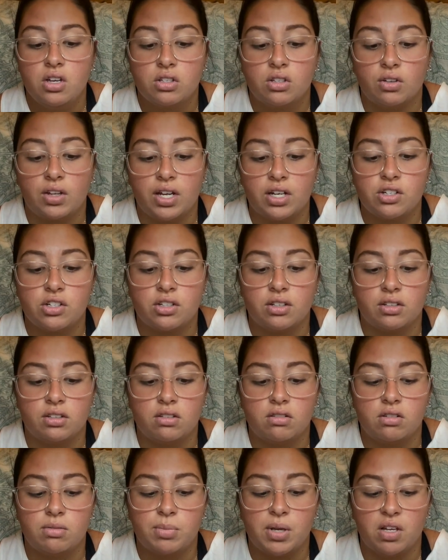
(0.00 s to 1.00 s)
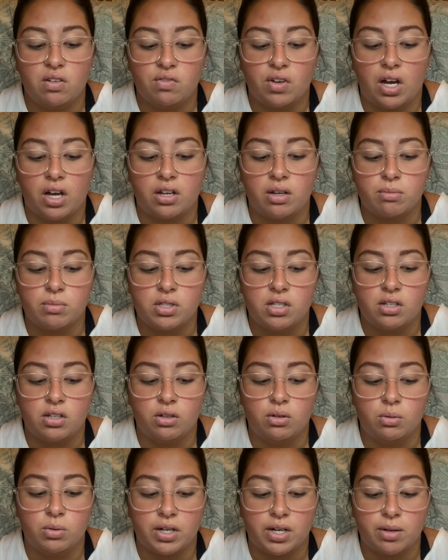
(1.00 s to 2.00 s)
so that should speak volumes to
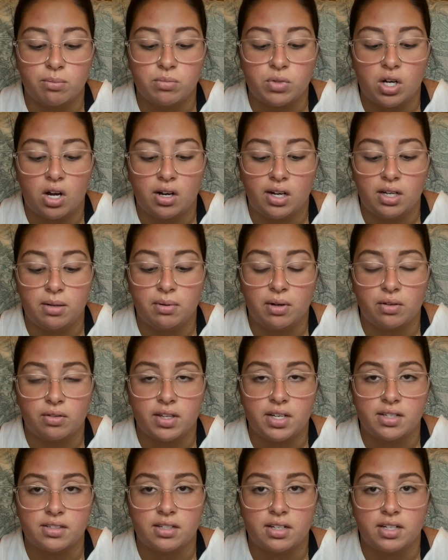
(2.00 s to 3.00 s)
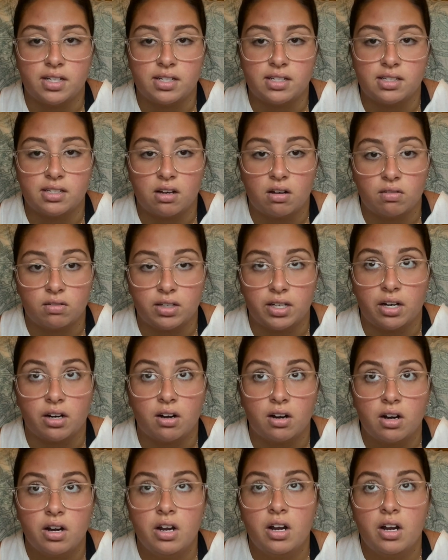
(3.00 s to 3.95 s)
you when I'm talking about things that need salt later.